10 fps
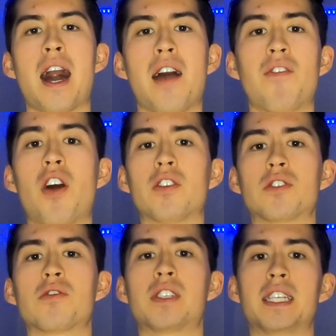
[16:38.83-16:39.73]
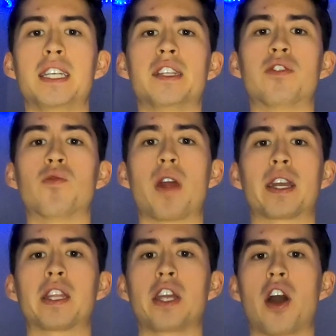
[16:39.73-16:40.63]
I've also seen it
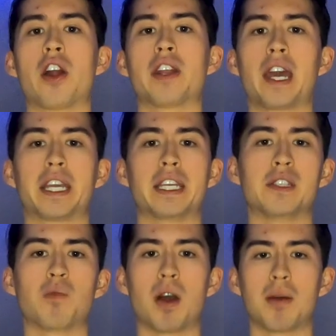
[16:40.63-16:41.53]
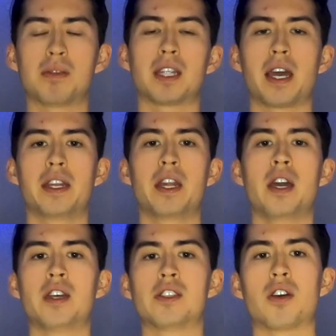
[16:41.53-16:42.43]
directly on Nike's website,
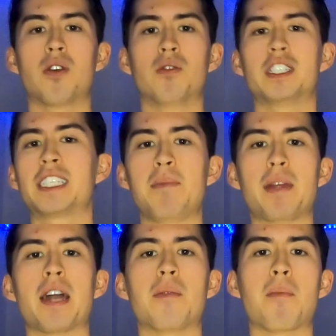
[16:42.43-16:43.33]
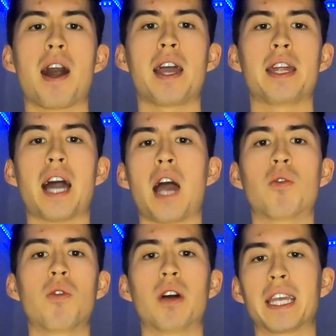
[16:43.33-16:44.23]
so just keep that in mind. I
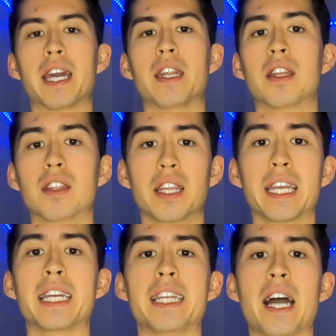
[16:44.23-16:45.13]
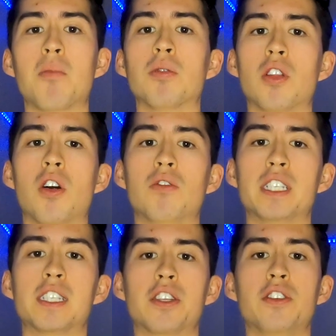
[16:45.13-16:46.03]
will again link it down below
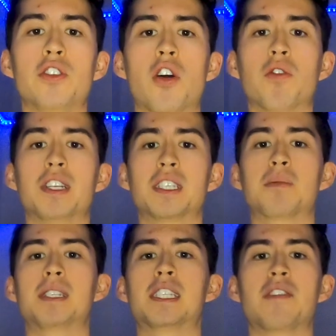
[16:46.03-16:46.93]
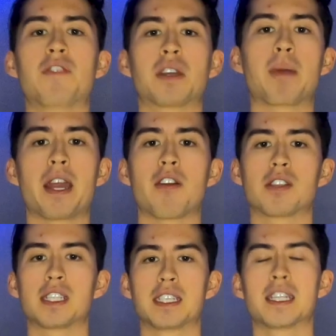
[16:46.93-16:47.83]
just so you know this specific pair,
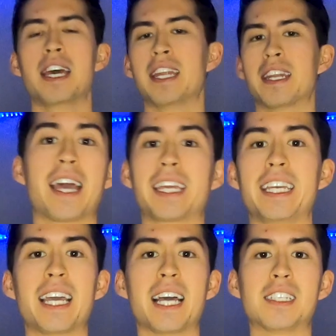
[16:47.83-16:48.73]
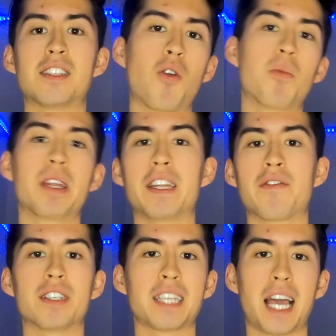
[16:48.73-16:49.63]
since Nike has so many
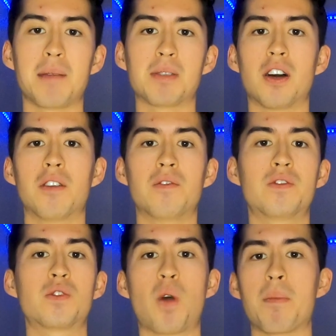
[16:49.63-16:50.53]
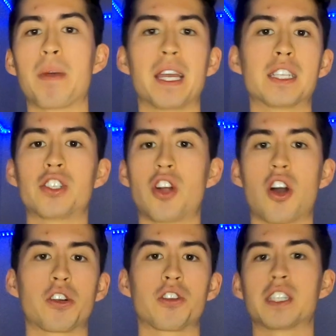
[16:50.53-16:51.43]
different types of sweatpants,
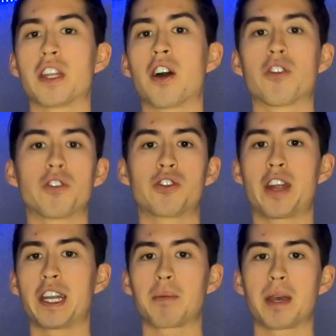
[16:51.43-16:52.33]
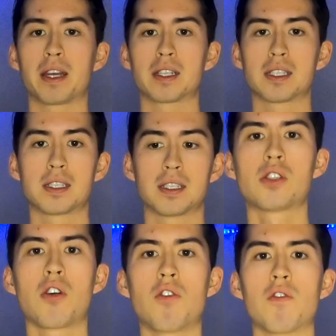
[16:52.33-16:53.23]
joggers, and other training pants.
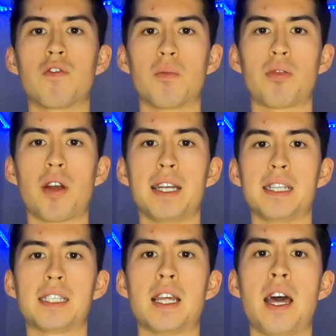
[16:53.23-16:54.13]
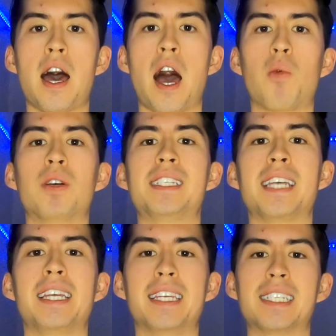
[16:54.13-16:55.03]
So for price, I would
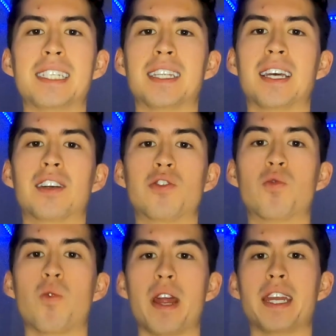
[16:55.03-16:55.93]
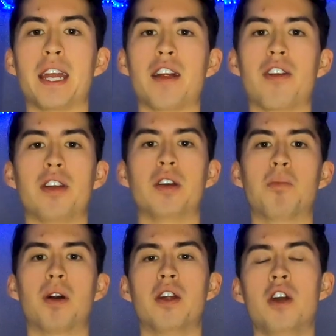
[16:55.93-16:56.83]
say this is a gray area,
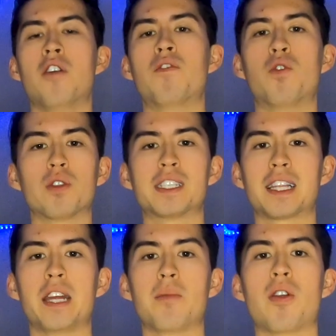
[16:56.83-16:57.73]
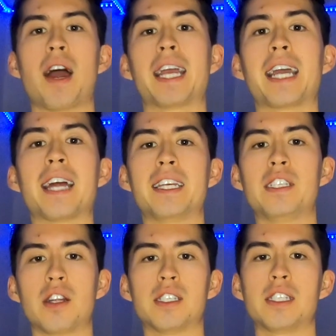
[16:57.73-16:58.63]
but full disclaimer, I got
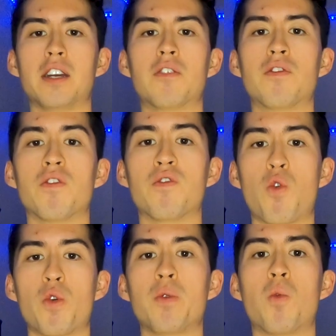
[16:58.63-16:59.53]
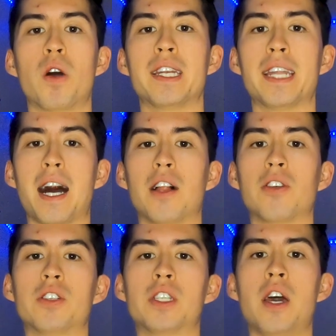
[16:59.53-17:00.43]
these on sale for
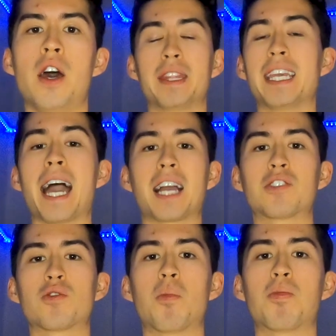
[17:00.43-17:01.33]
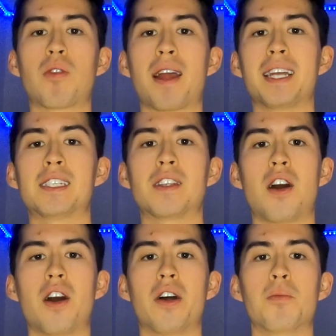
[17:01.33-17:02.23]
$41, but the actual price
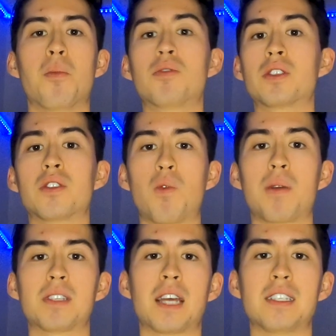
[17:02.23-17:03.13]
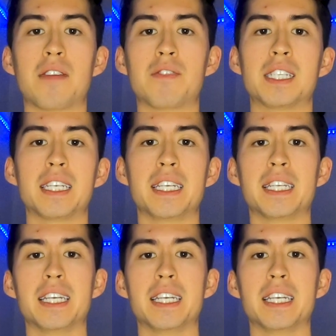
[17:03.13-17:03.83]
on most of the websites I've seen